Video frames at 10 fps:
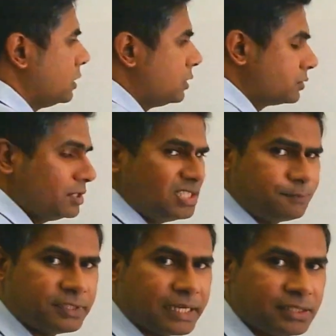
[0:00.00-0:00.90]
So this
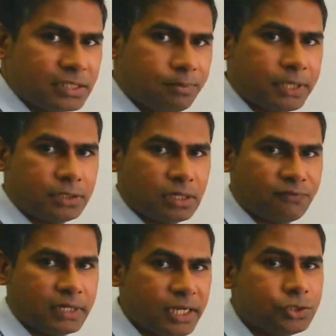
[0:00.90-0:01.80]
presents a bit of an
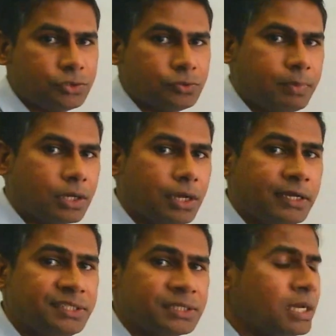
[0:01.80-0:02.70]
issue
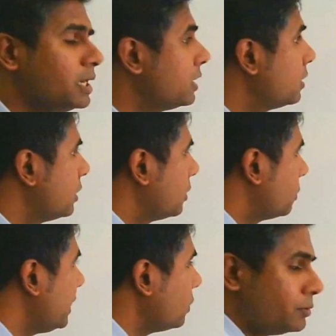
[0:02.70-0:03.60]
because
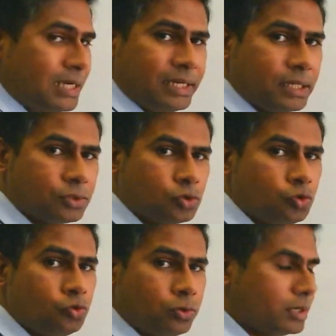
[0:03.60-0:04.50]
we only need
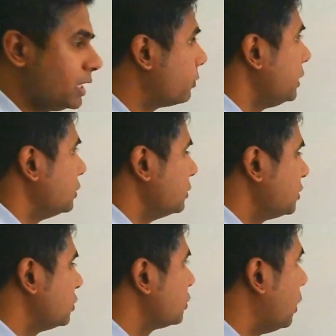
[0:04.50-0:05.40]
two equations
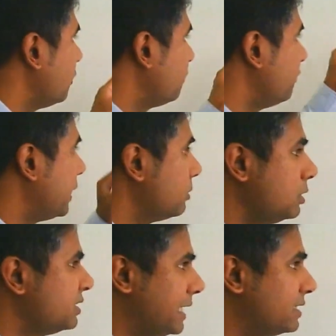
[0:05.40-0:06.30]
to solve the
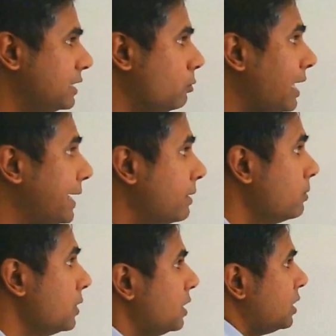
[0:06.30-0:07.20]
variables x and y.
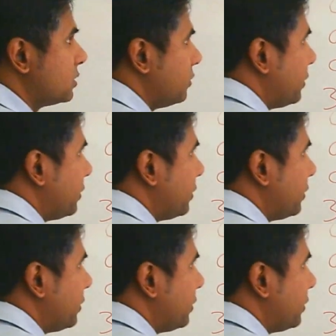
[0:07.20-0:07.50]
So if we